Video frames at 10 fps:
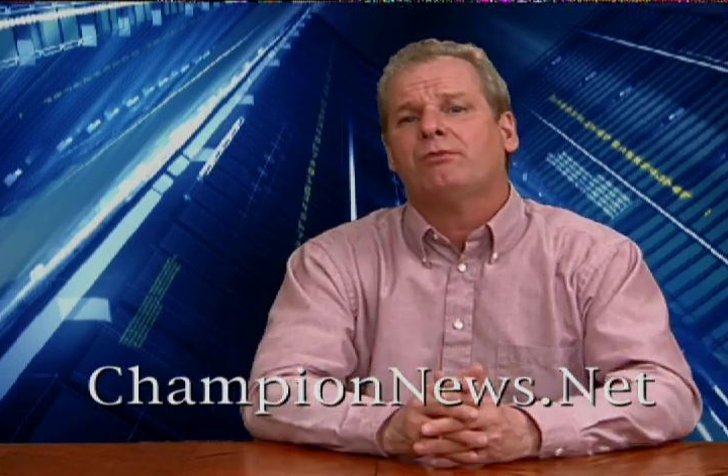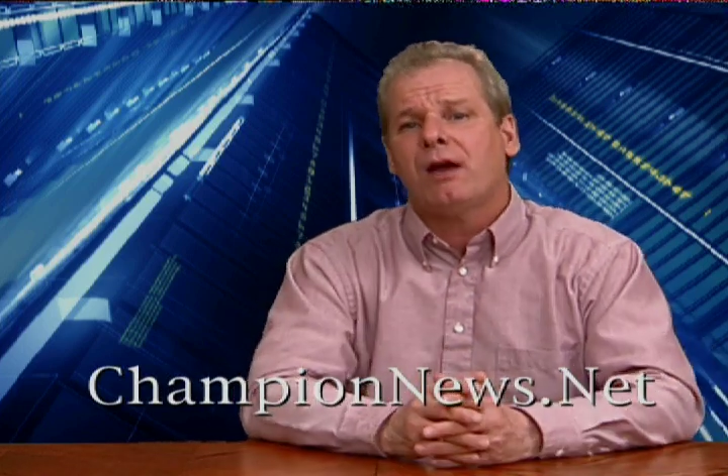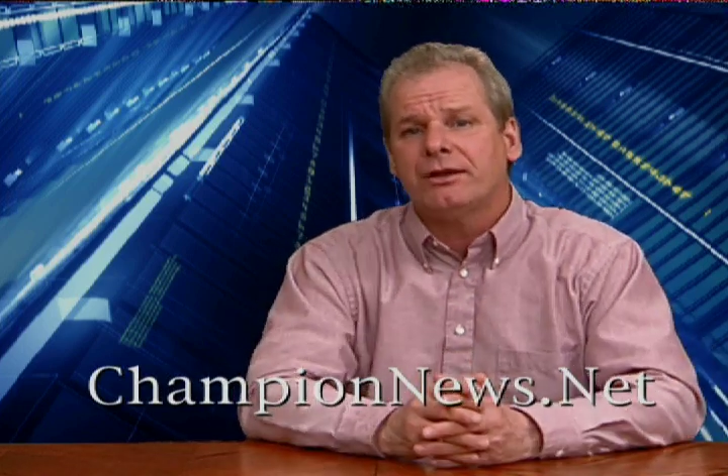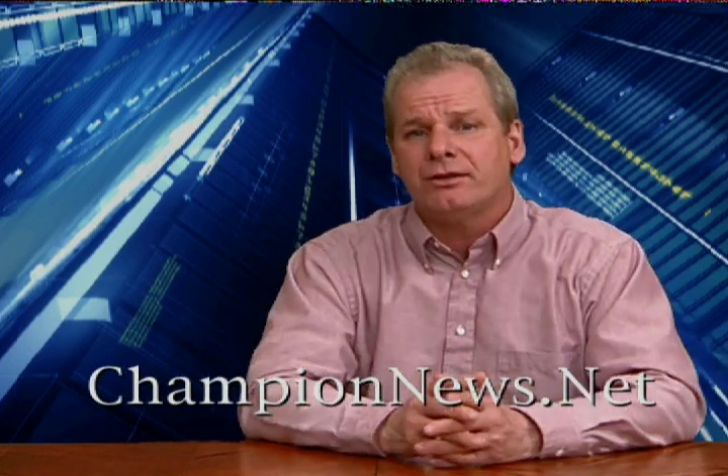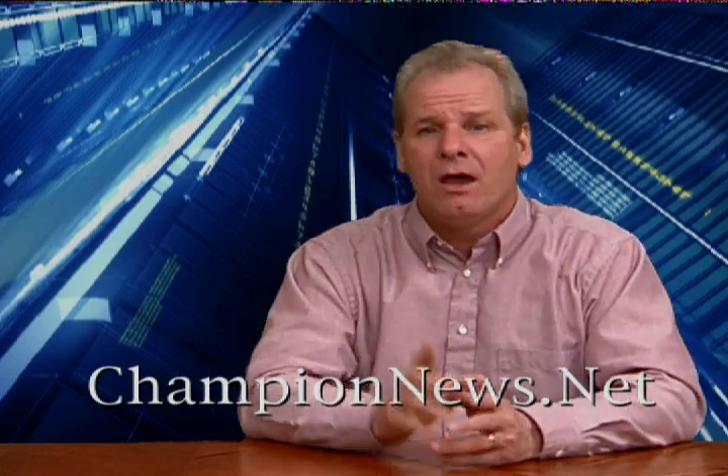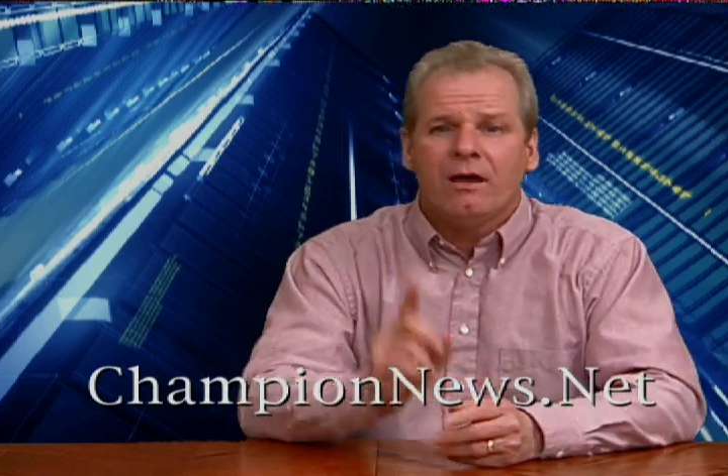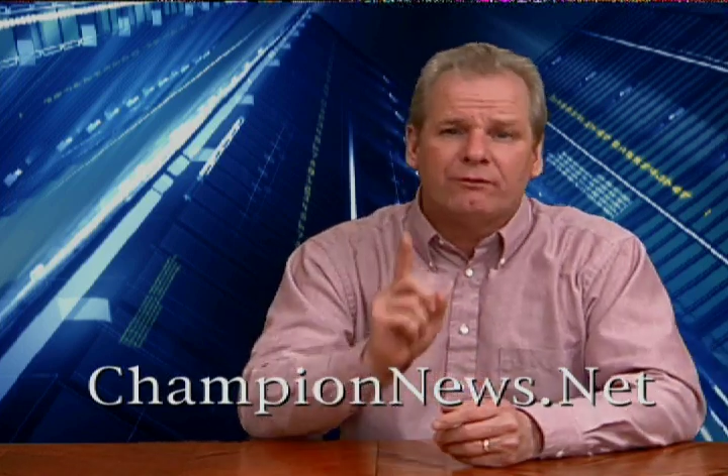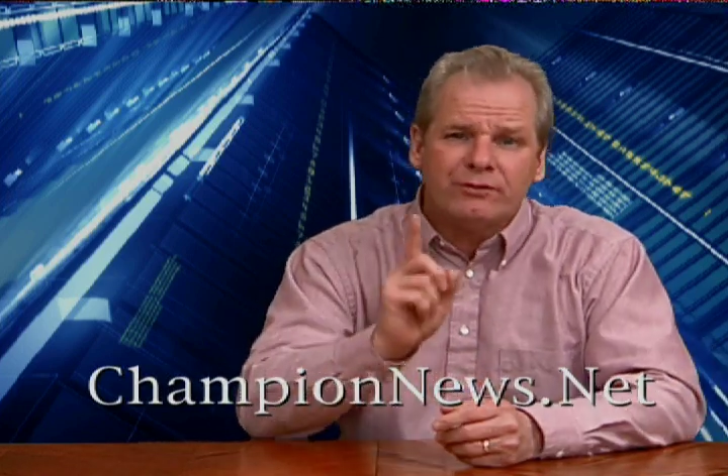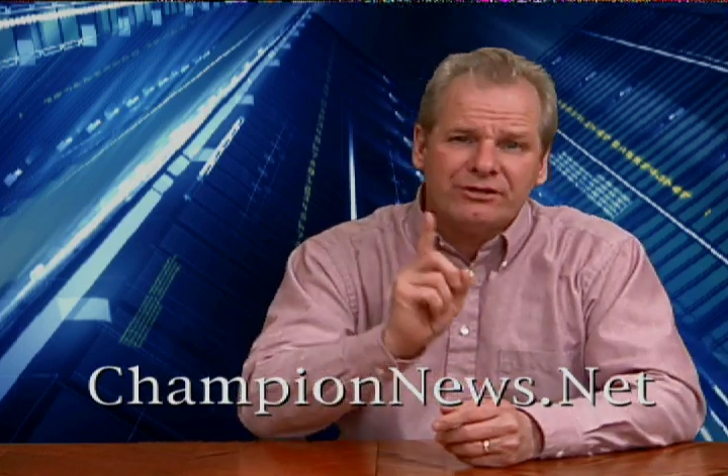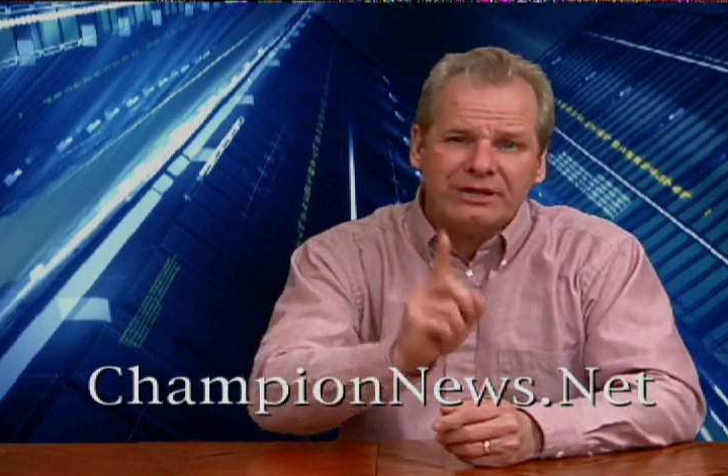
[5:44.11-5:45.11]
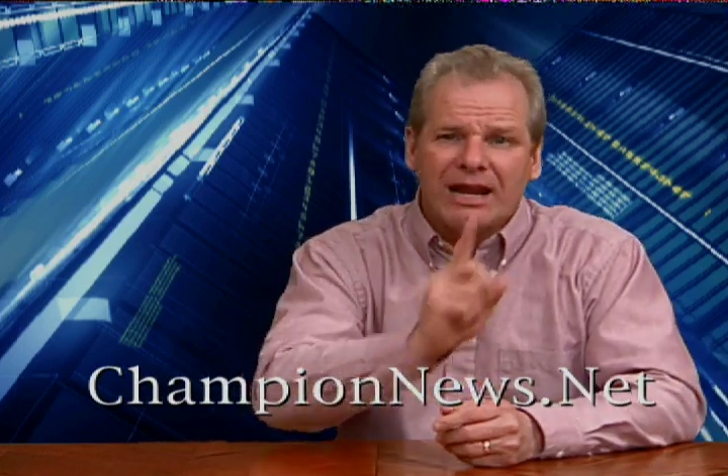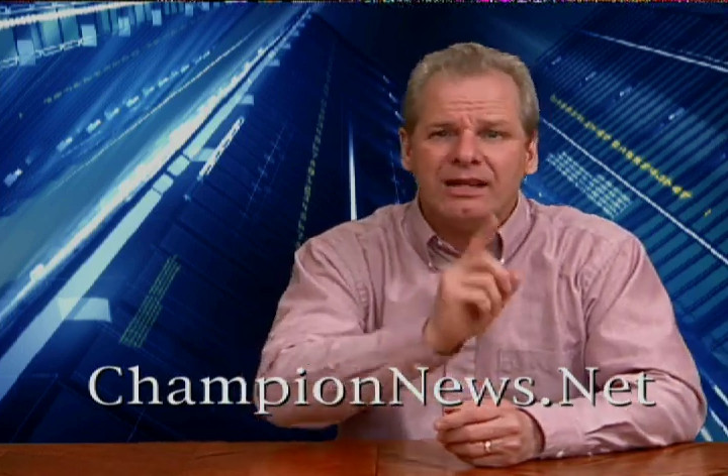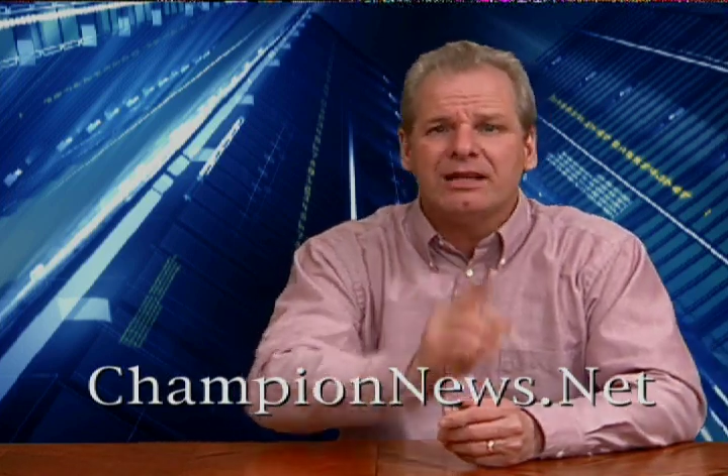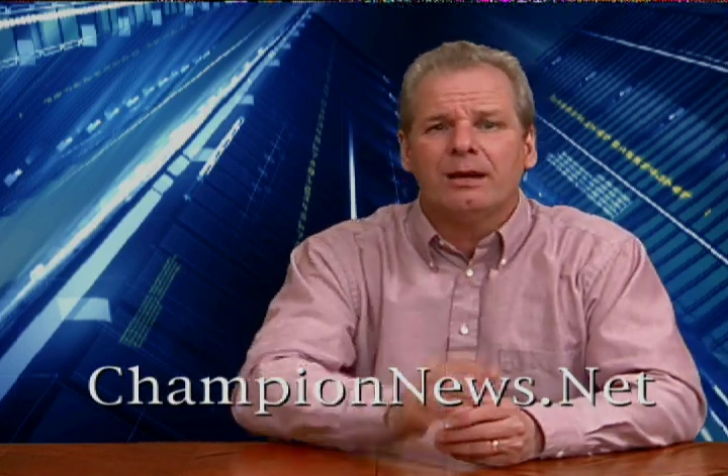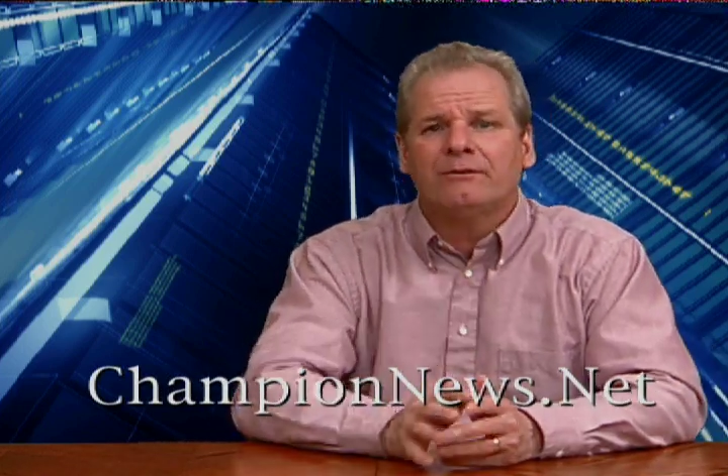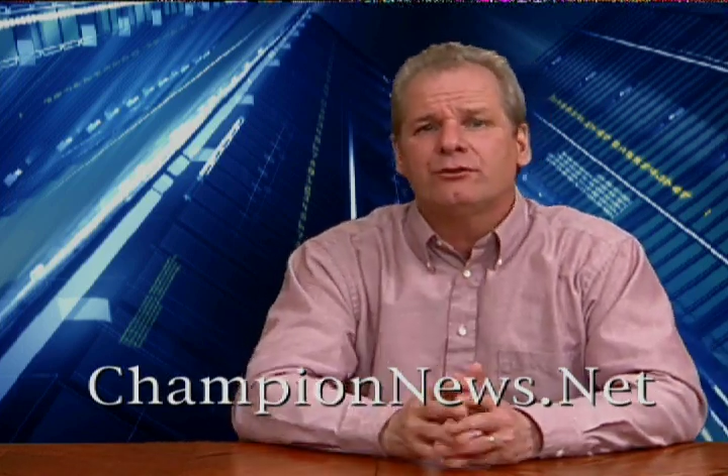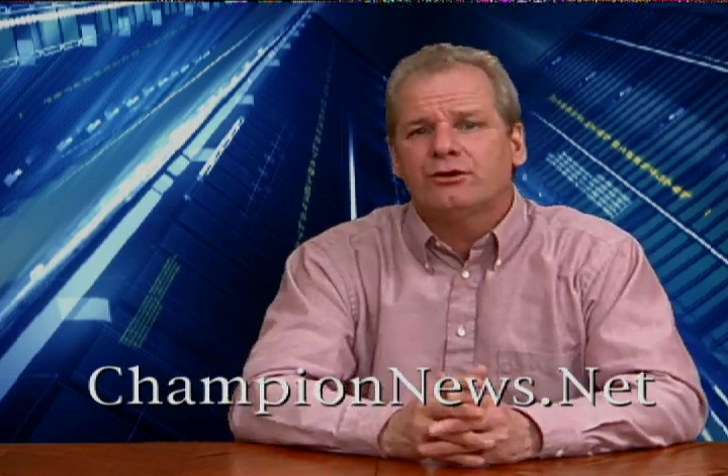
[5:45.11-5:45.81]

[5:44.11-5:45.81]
price for standing up for